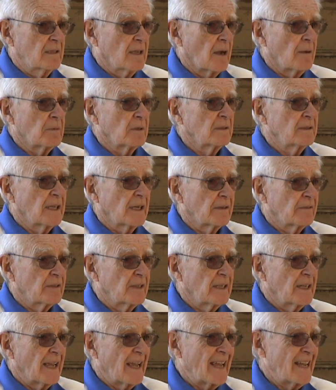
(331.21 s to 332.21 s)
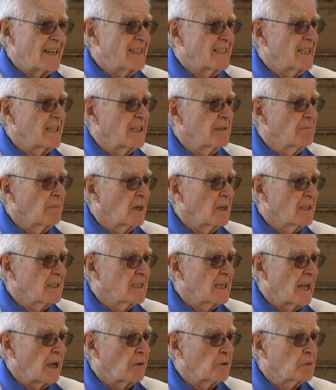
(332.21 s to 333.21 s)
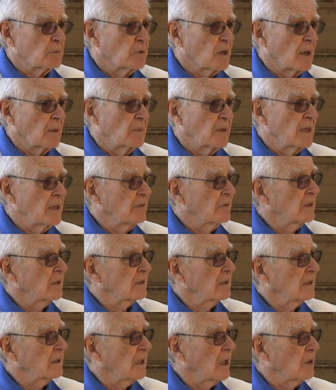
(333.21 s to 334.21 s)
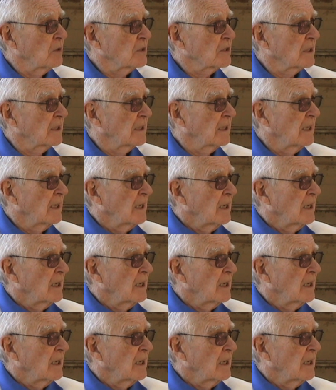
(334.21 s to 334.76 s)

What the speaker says: doubled every 18 months. Now it's probably even closer.